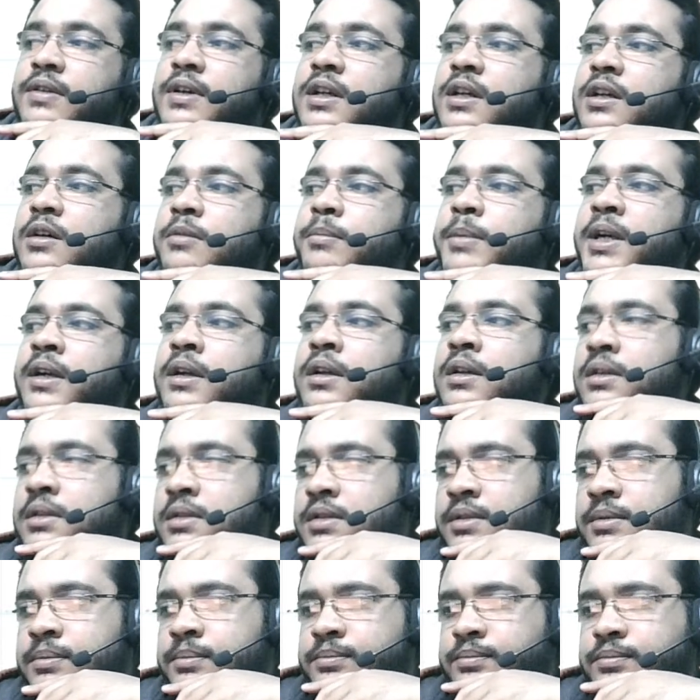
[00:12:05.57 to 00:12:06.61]
remainders
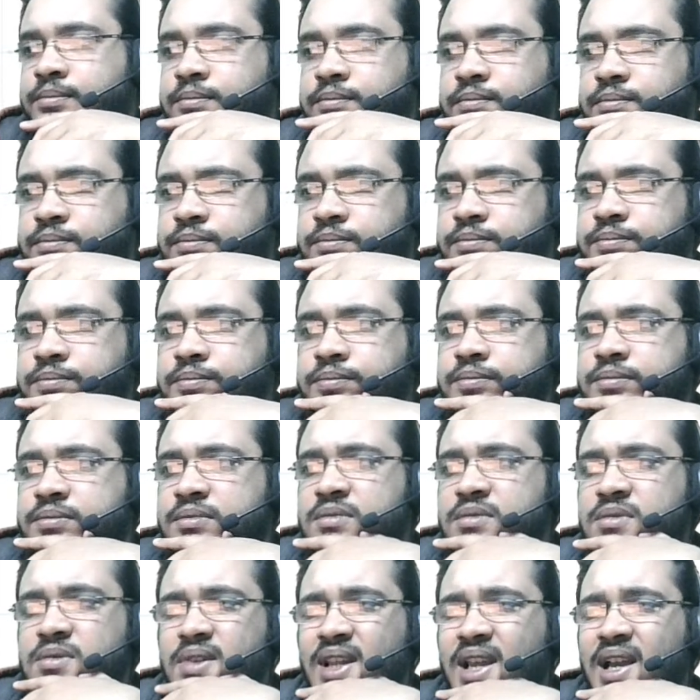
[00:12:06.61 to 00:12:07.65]

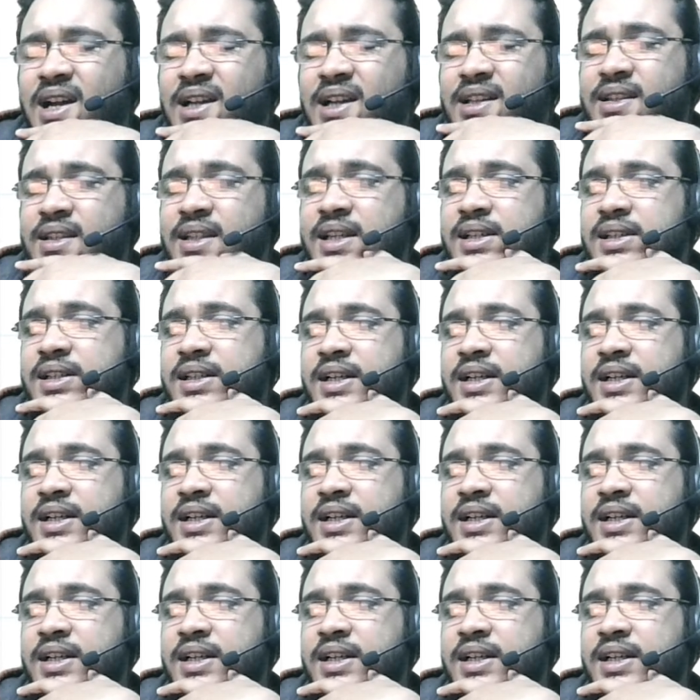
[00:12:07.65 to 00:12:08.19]
are there